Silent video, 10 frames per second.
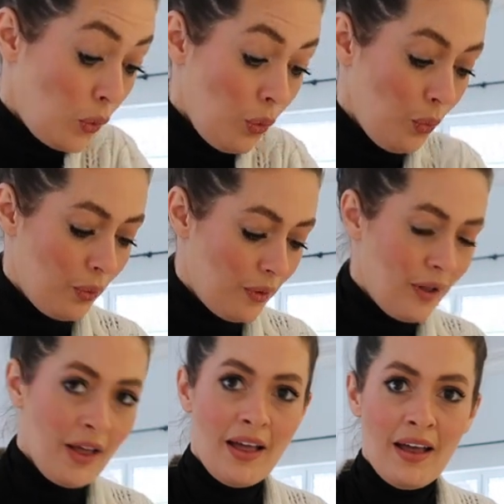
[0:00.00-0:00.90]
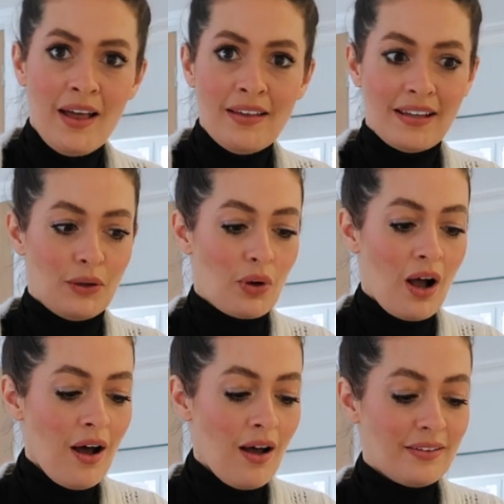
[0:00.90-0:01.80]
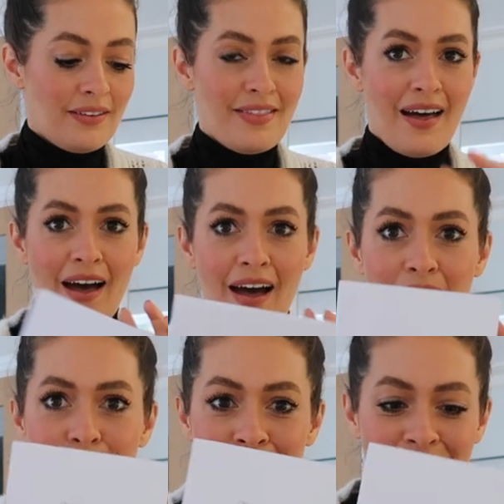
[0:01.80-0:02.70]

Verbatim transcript: Ooh, there's a little card in there